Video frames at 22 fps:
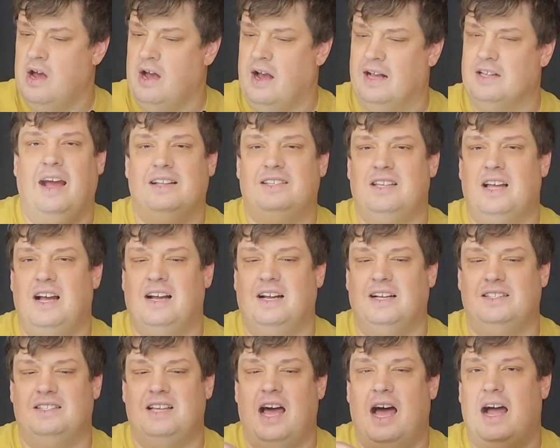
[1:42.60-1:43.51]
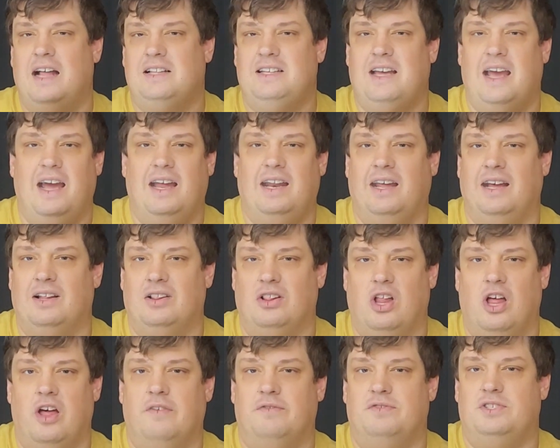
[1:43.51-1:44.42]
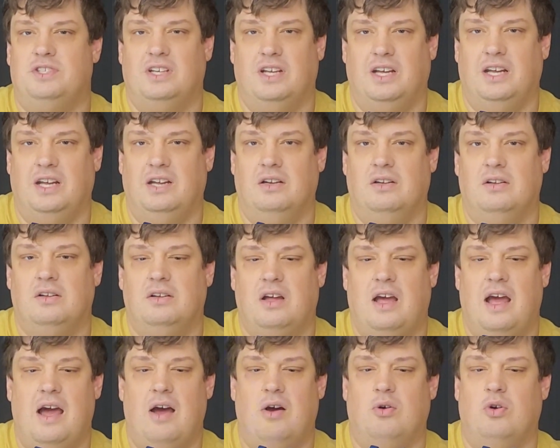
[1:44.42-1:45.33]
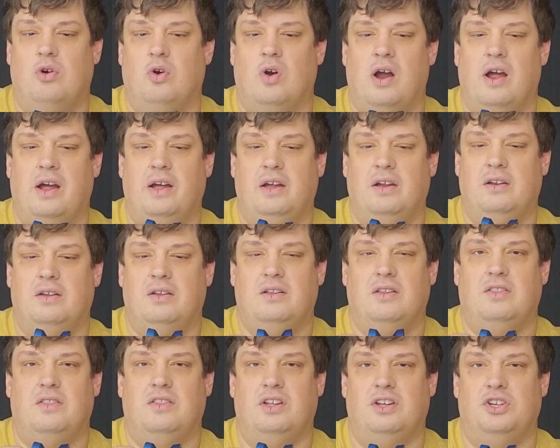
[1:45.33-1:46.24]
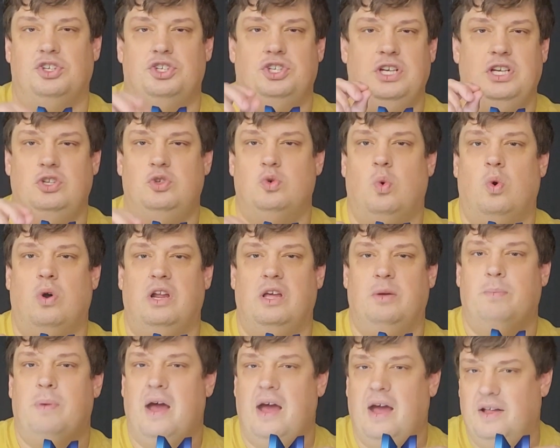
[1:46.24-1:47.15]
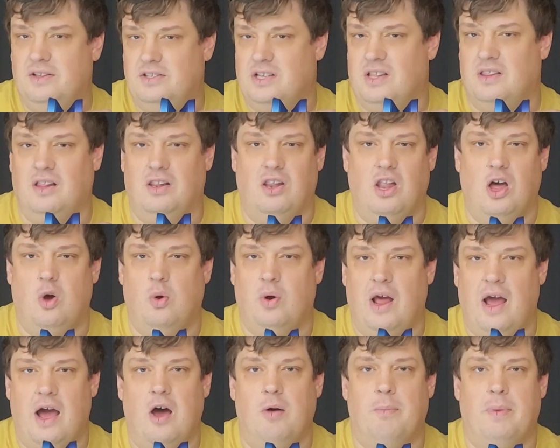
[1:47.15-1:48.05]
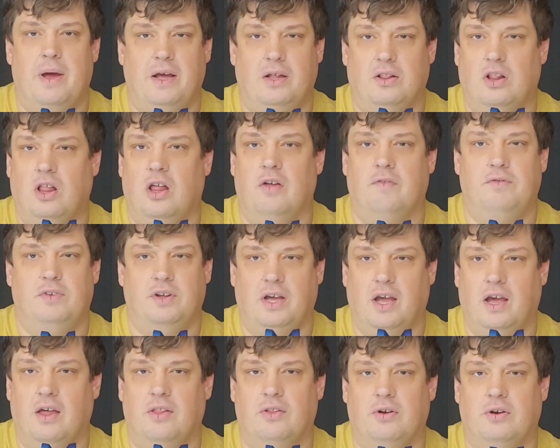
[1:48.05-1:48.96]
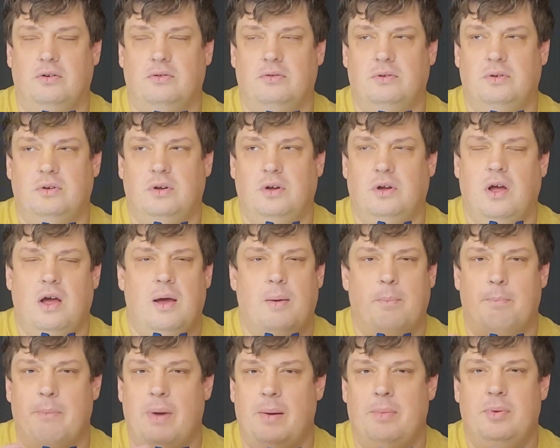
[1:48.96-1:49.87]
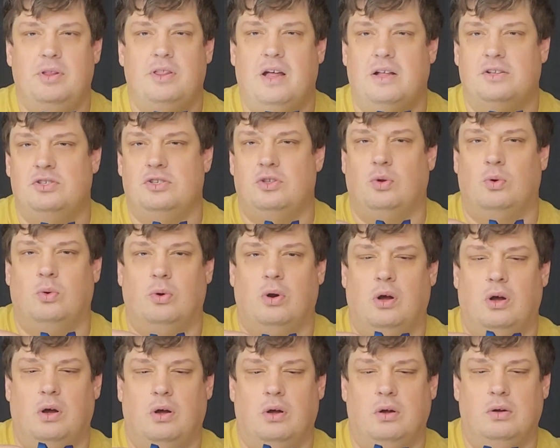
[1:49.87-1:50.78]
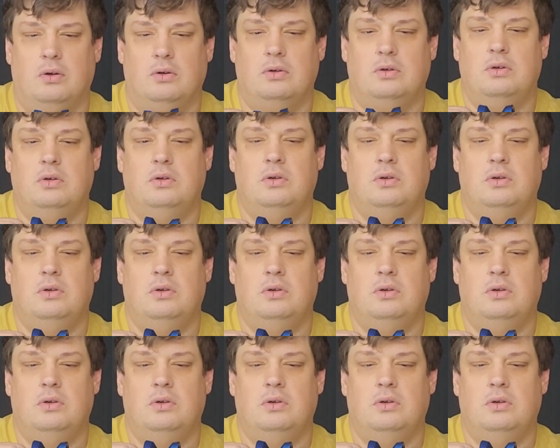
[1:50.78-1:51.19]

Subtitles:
it's like a Titanic love scene. How great the G20 pads and the Loadout make love together. Maybe that's the wrong